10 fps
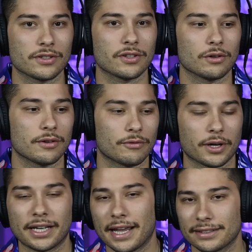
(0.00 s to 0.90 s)
So if we're
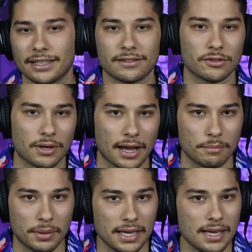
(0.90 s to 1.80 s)
connecting it to an
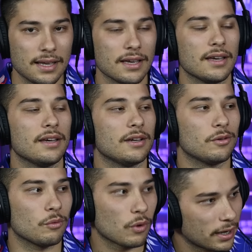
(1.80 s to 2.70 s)
IP,
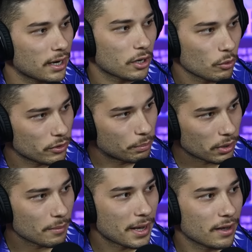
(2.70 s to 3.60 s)
why not go with
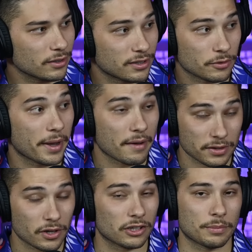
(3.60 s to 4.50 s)
Blumhouse since we
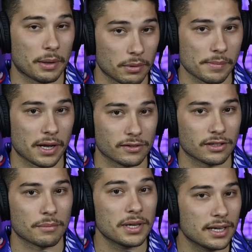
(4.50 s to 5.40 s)
haven't talked about Blumhouse
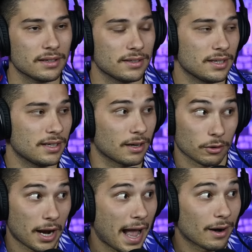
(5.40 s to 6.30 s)
in a minute
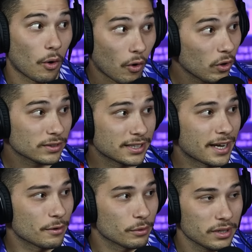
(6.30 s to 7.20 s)
or at all
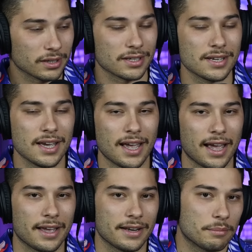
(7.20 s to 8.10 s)
today, really?
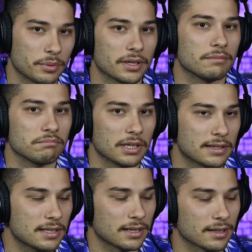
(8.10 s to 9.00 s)
and it being
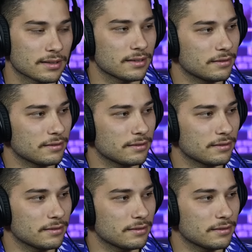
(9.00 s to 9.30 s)
Insidious.